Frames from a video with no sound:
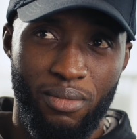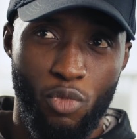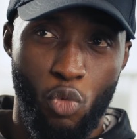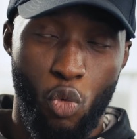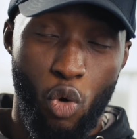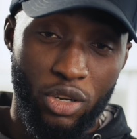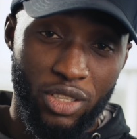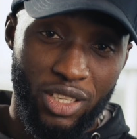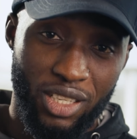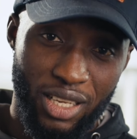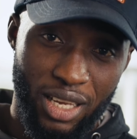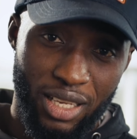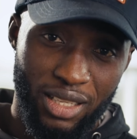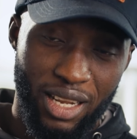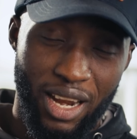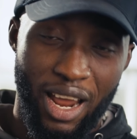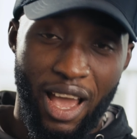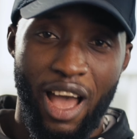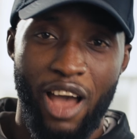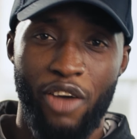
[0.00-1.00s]
1 cent
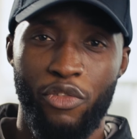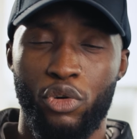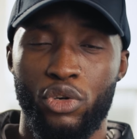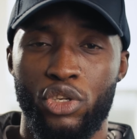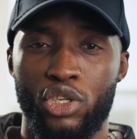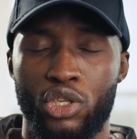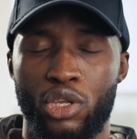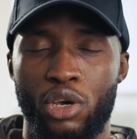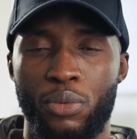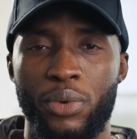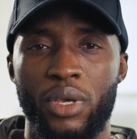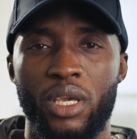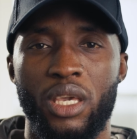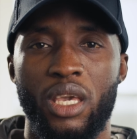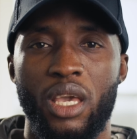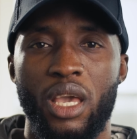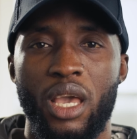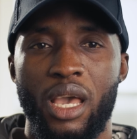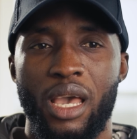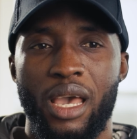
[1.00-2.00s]
that I have on this topic,